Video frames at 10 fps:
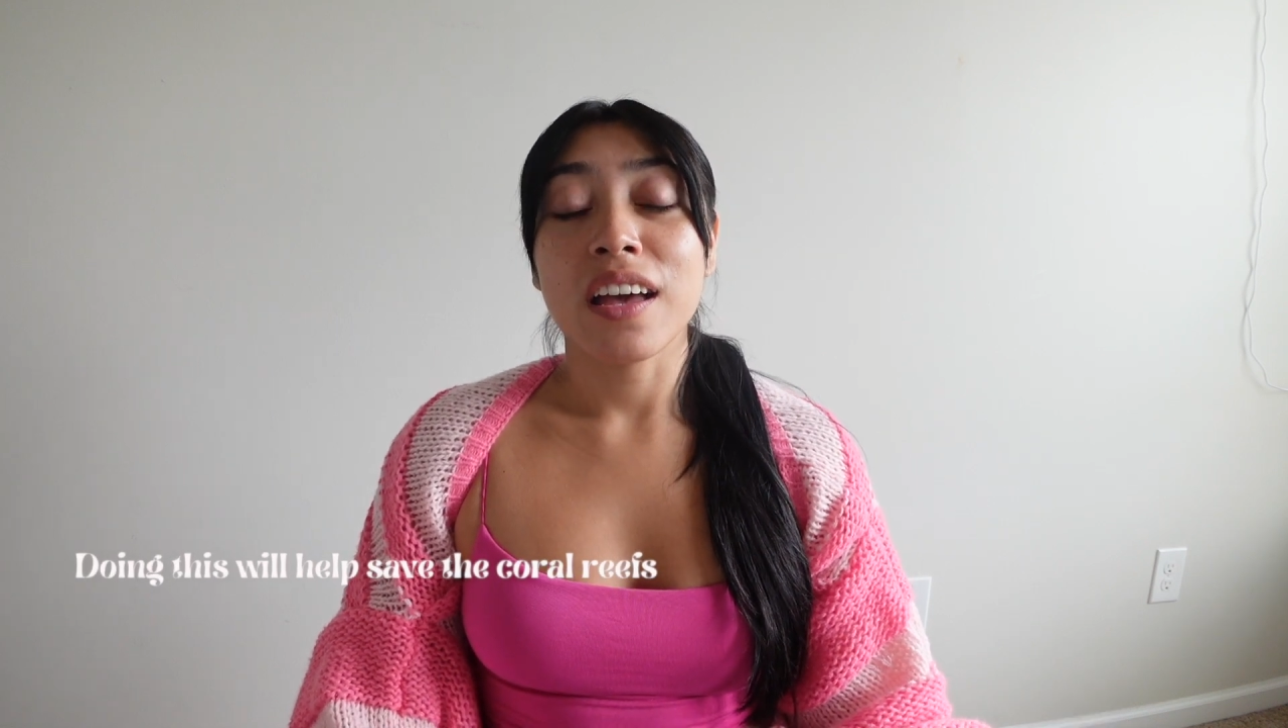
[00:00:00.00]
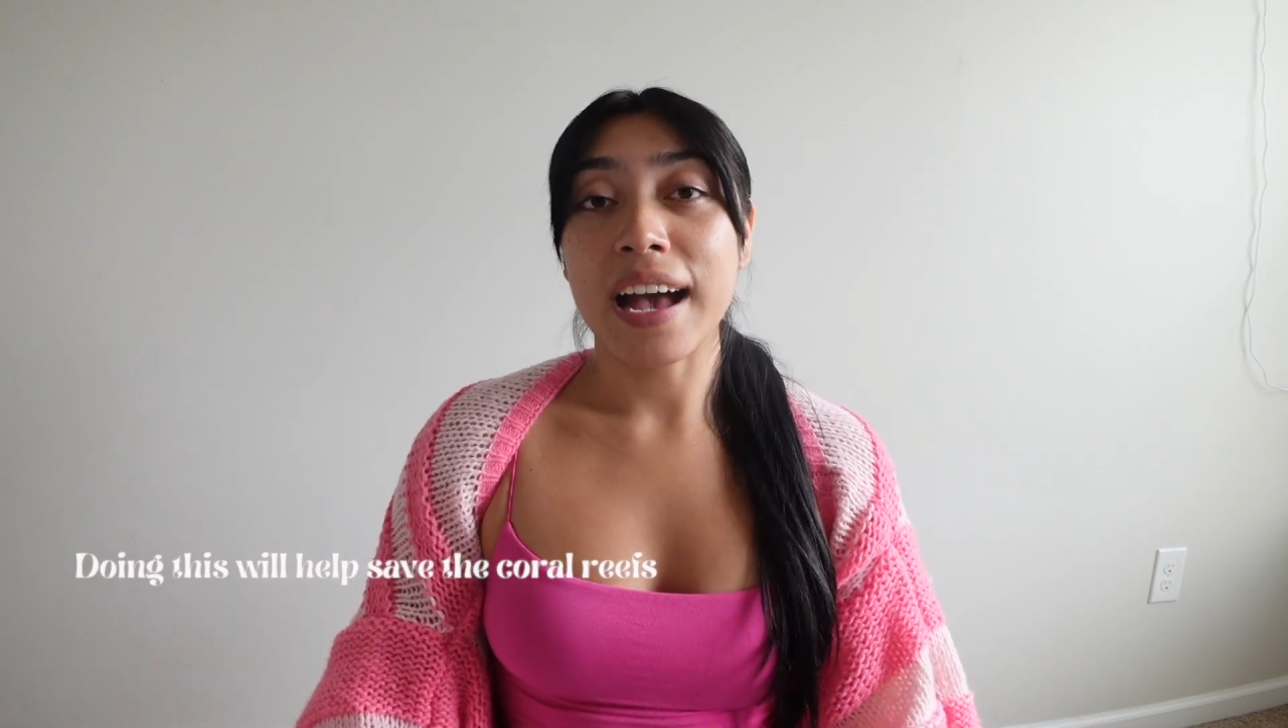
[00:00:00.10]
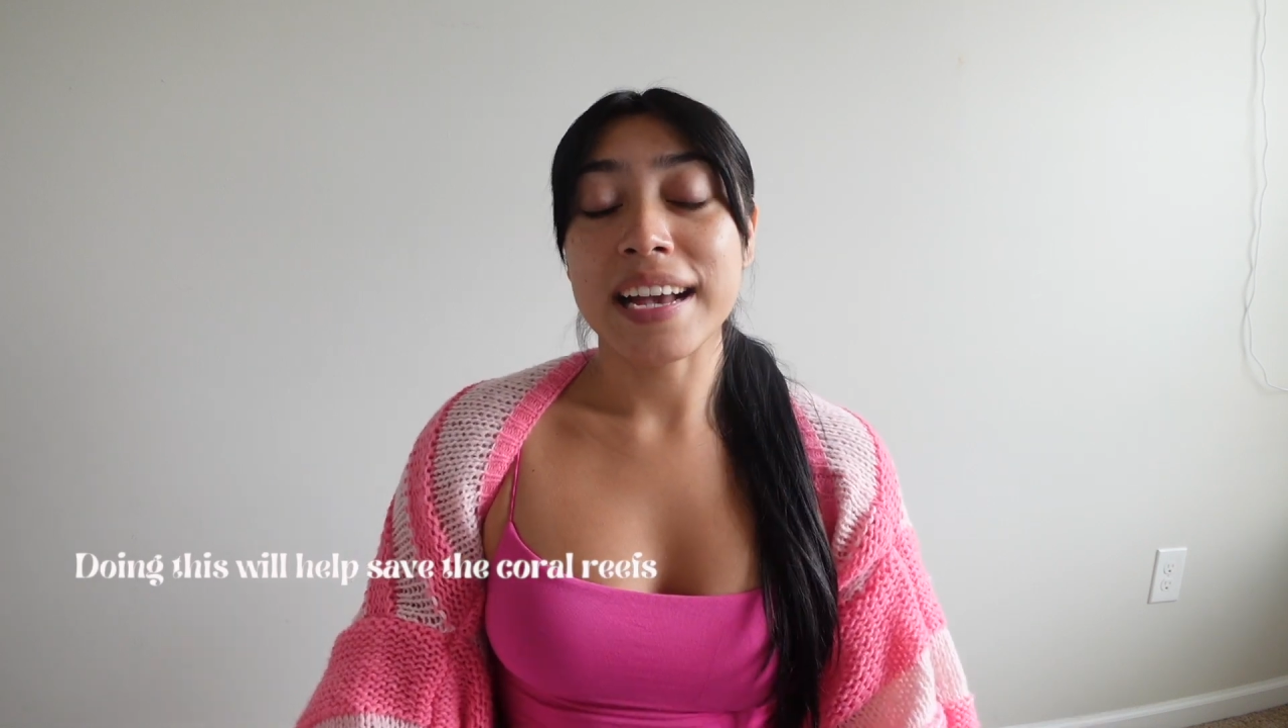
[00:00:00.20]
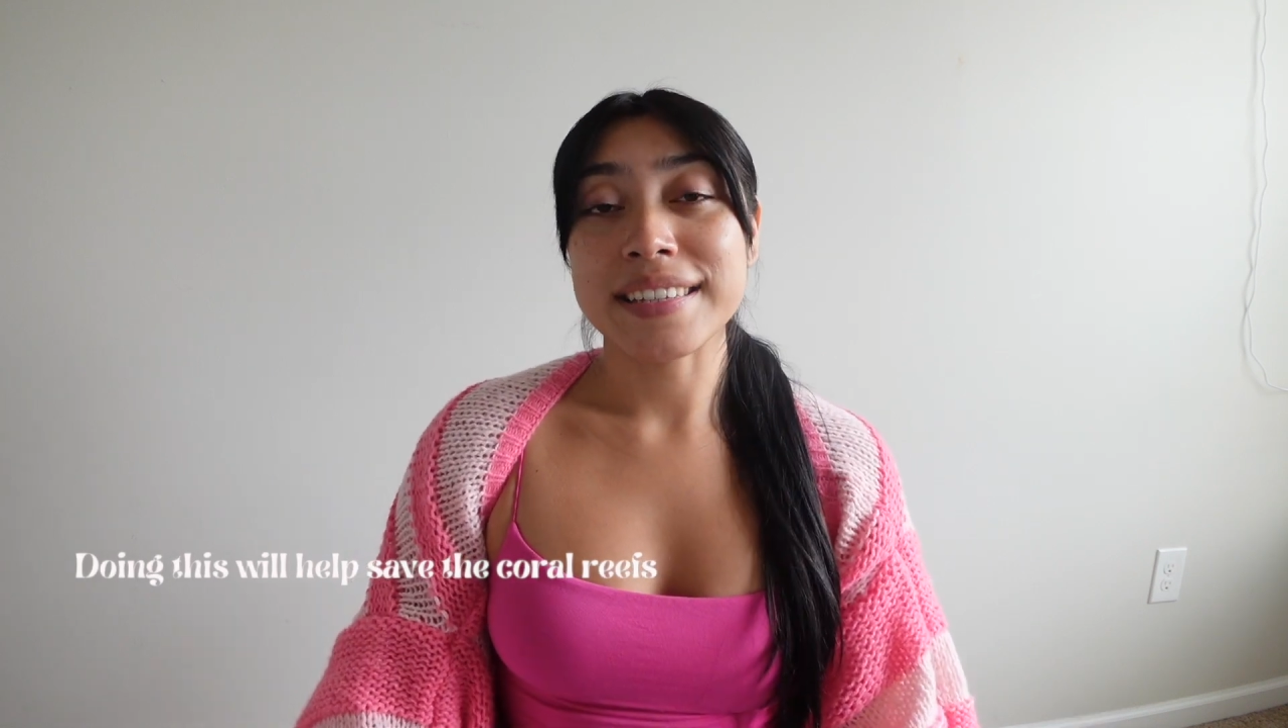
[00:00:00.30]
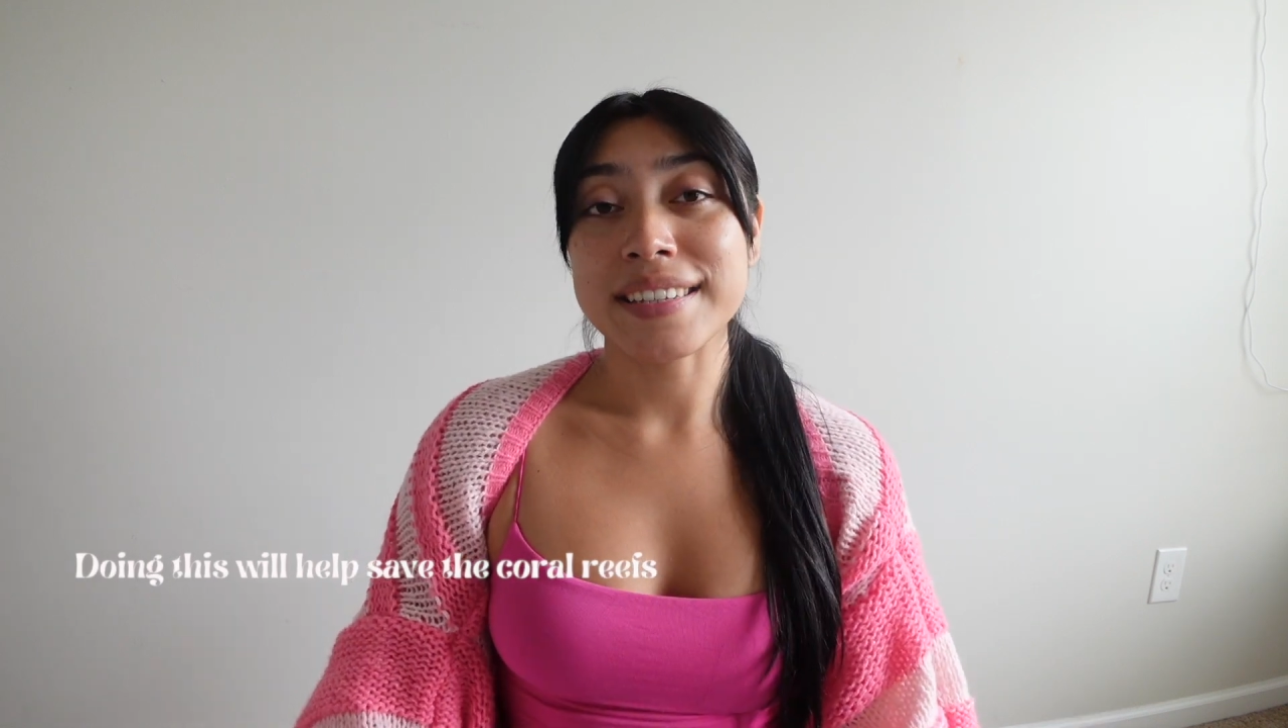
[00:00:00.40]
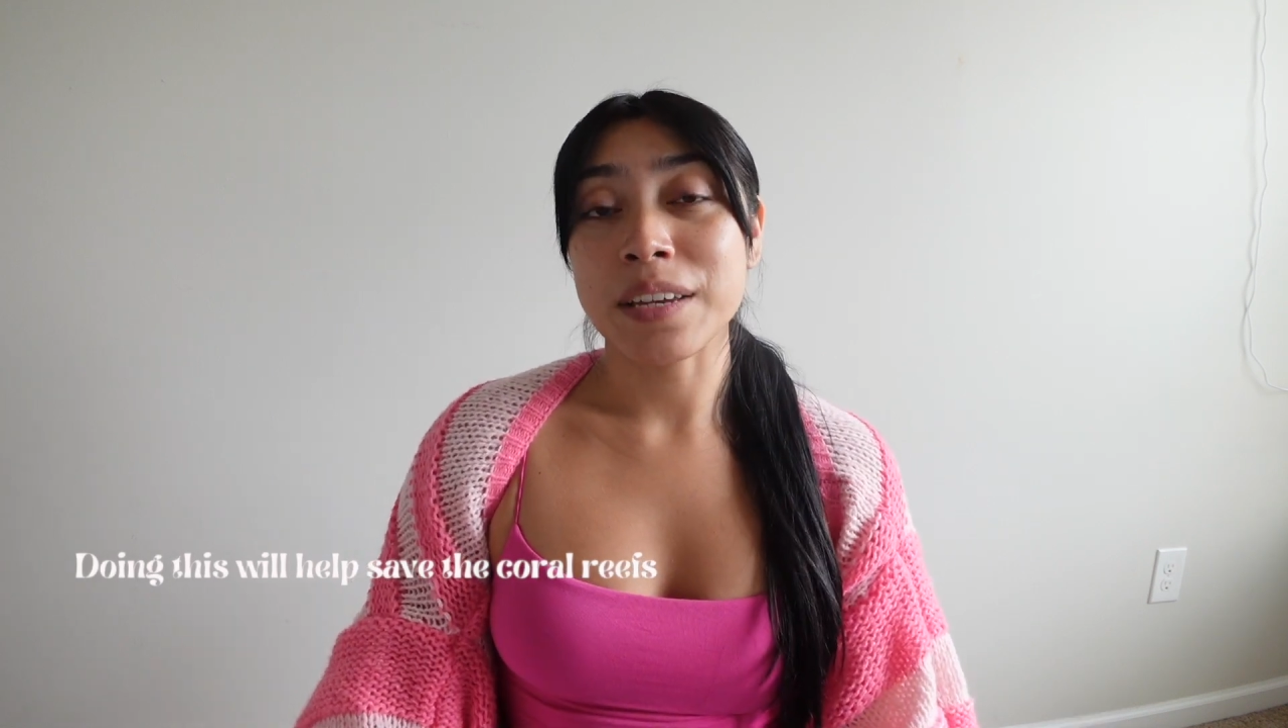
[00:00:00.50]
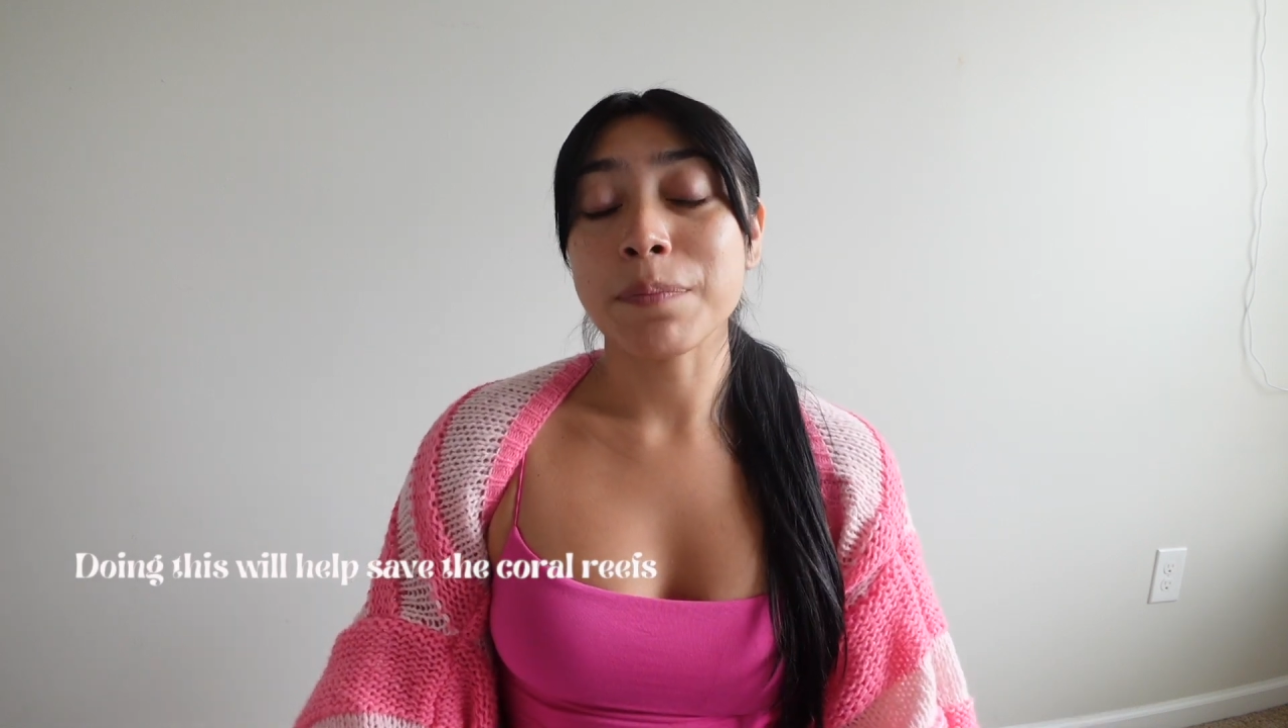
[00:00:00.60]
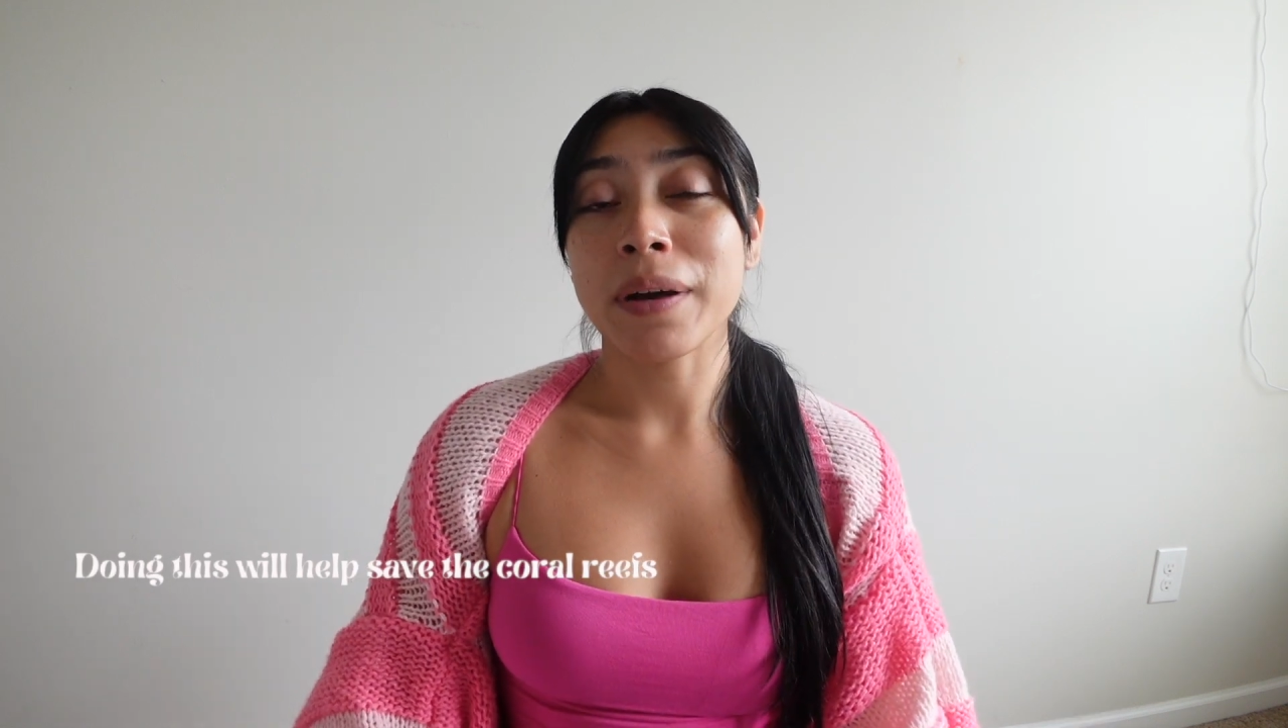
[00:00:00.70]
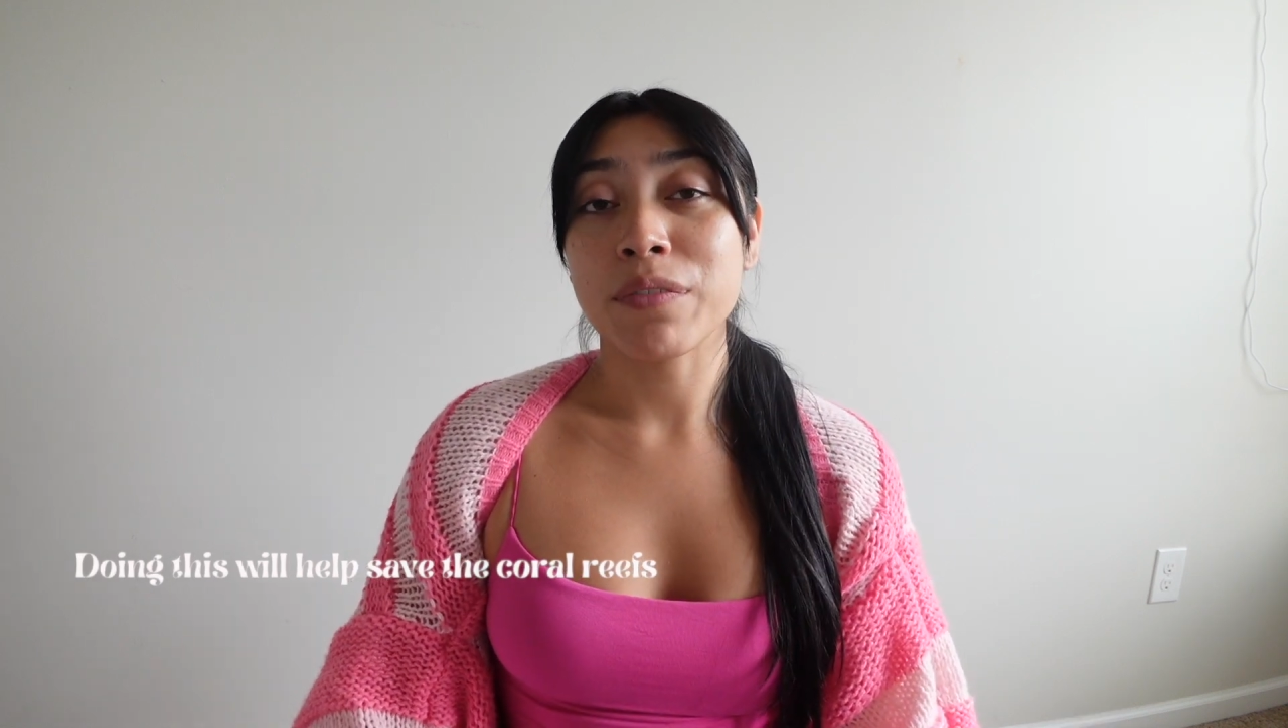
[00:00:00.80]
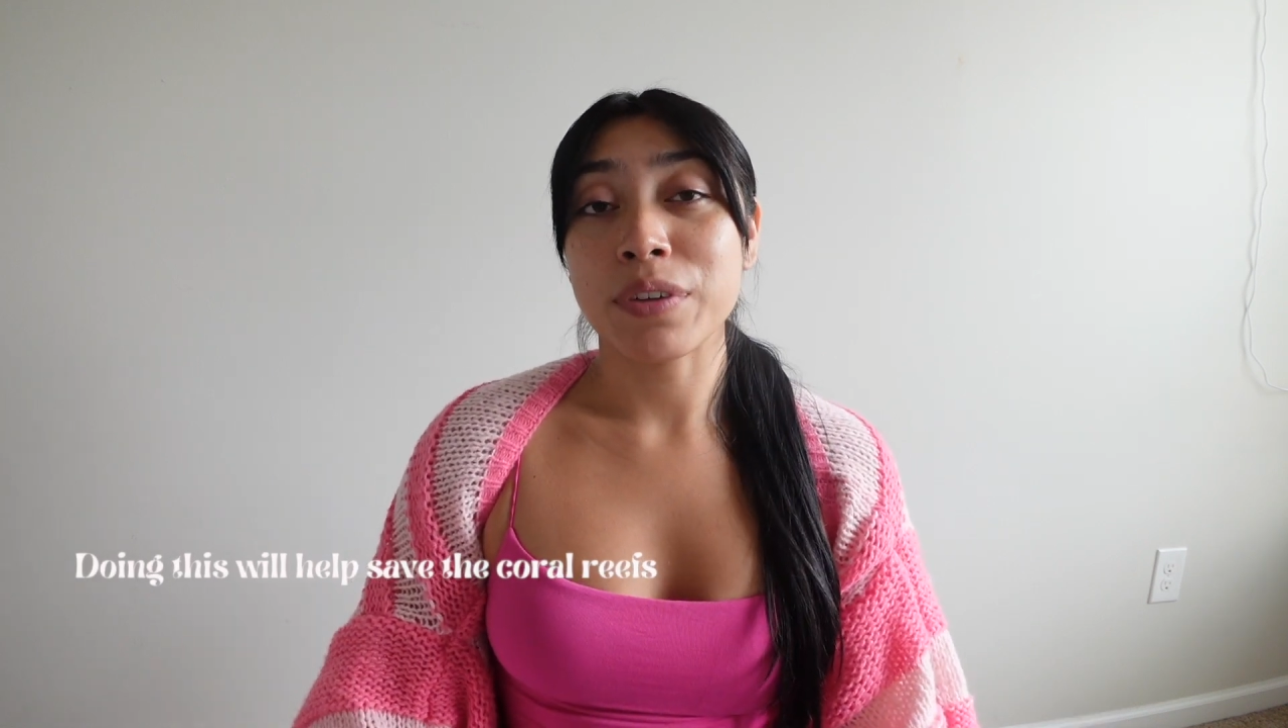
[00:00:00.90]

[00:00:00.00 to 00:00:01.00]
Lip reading: I did buy